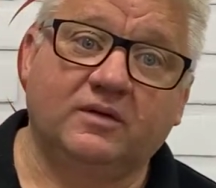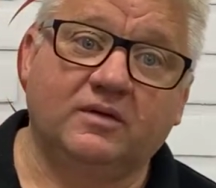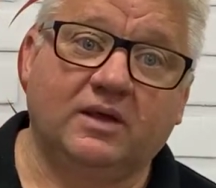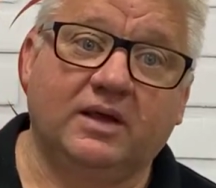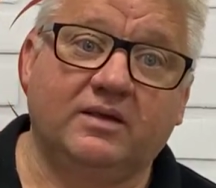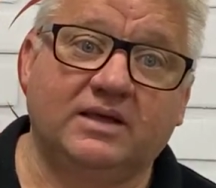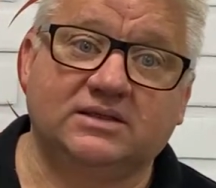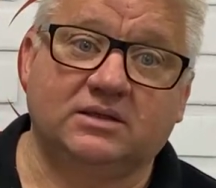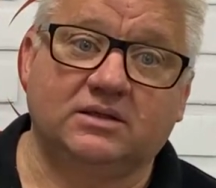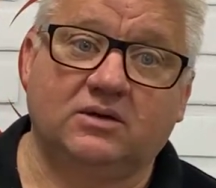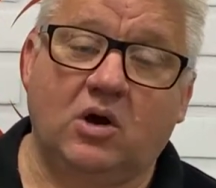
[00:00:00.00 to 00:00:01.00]
there's
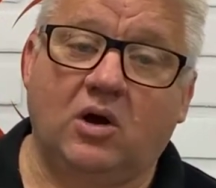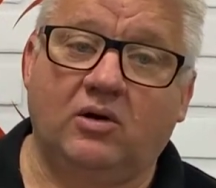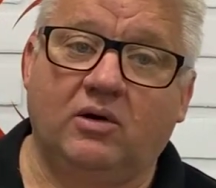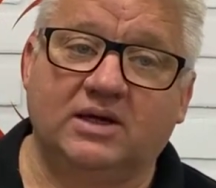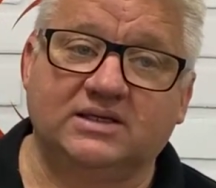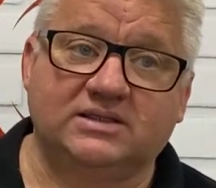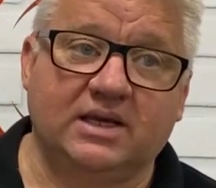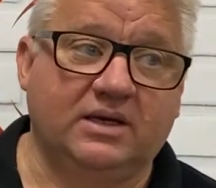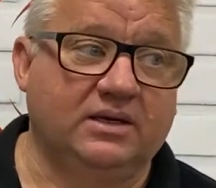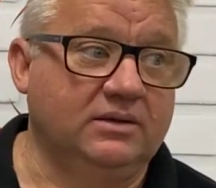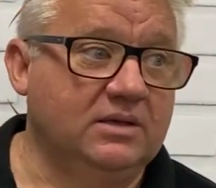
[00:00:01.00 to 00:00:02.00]
a high-rise down